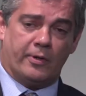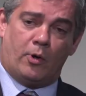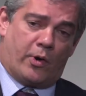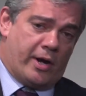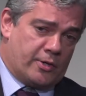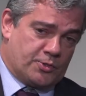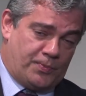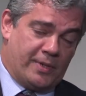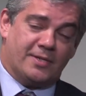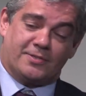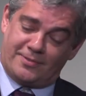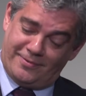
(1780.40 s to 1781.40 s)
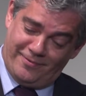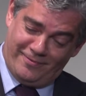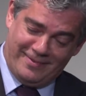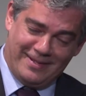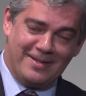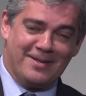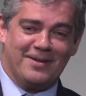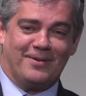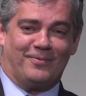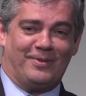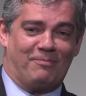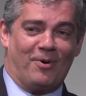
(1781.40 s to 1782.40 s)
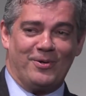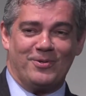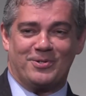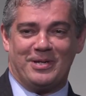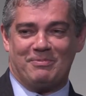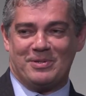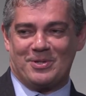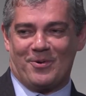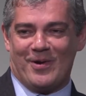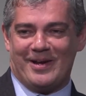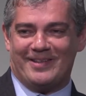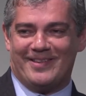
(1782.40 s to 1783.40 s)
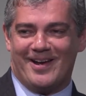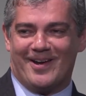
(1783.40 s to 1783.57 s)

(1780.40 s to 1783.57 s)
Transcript: Or aerospace. The partnership is already there.